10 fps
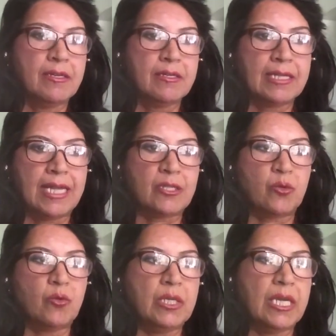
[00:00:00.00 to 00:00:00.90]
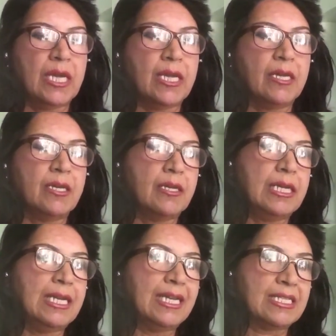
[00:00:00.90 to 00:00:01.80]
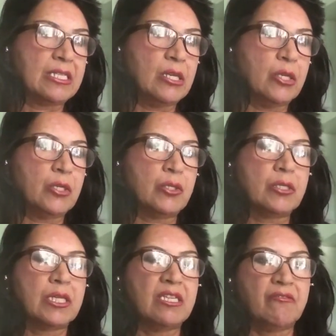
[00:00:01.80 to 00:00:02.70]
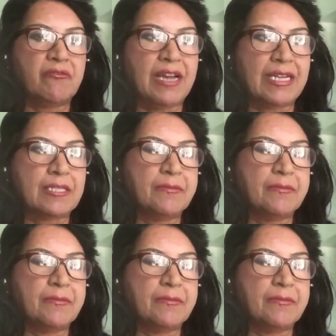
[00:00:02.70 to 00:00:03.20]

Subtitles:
that's only a lesson learned. In fact,